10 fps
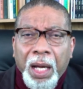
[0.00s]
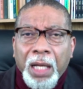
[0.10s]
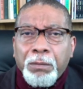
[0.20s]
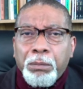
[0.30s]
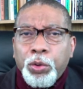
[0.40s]

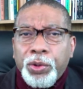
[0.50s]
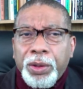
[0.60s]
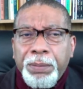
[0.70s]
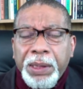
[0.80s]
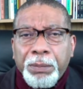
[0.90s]
And
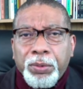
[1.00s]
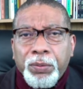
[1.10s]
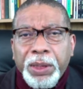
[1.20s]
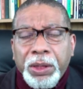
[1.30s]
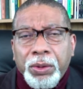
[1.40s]
most people,
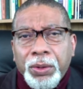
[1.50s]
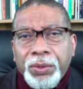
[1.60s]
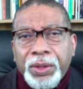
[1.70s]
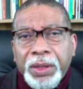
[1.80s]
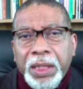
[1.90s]

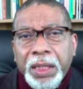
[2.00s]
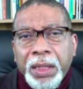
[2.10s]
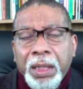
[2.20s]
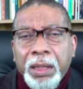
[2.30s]
because they